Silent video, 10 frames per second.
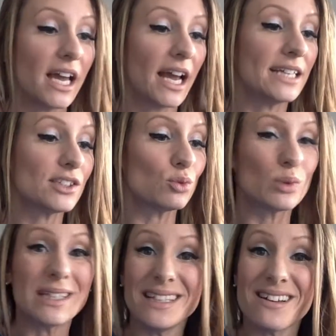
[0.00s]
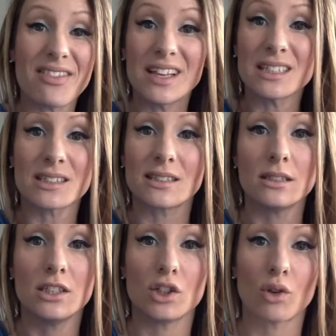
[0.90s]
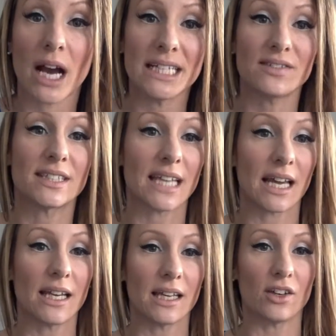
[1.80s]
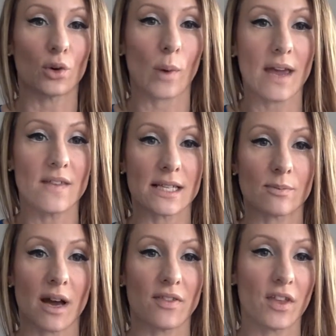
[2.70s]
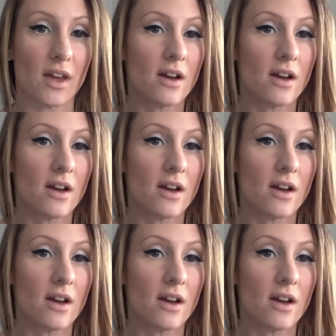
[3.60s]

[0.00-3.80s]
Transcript: And so really nothing's, you know, kind of standing in your way this month.